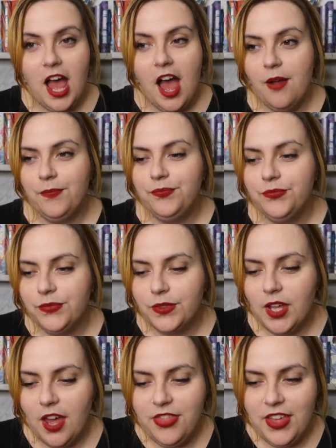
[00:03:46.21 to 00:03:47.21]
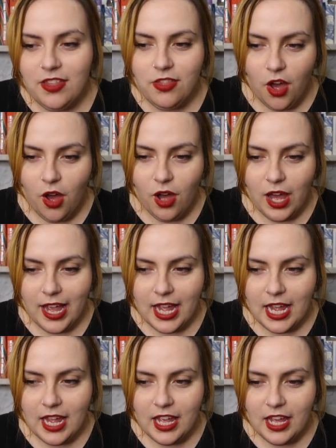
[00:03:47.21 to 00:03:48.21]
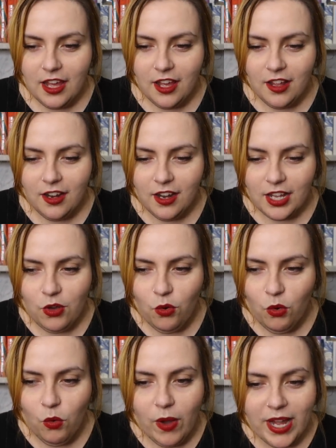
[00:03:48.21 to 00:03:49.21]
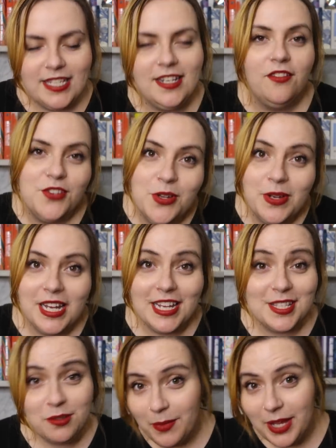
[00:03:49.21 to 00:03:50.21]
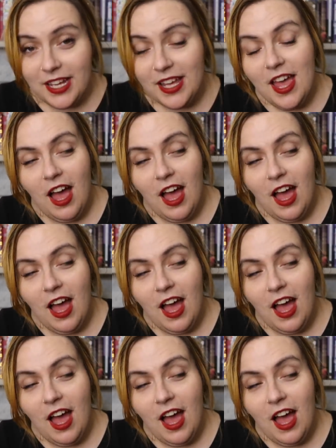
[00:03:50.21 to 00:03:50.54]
a thing that I like always love doing is swimming.